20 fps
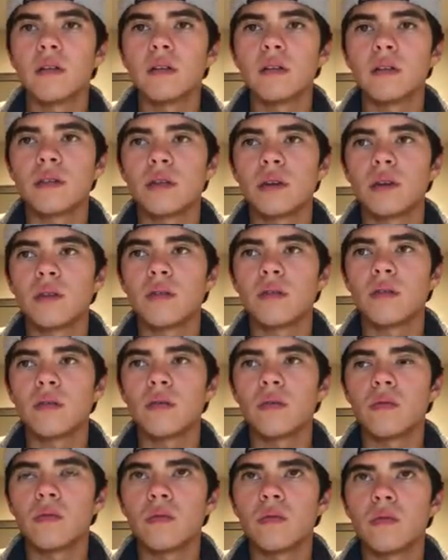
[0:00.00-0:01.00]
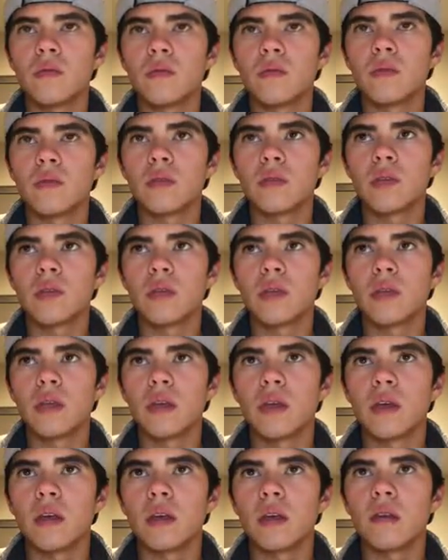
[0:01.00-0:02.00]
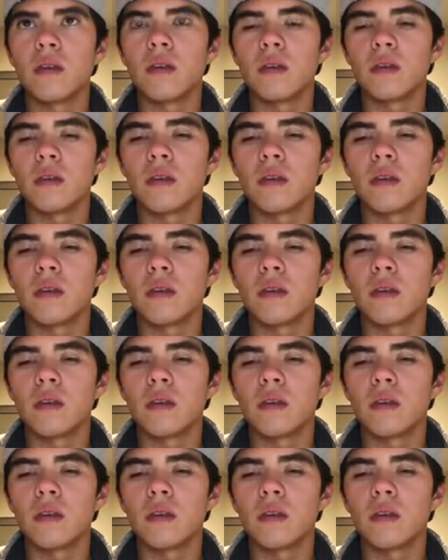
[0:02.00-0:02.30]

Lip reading: So they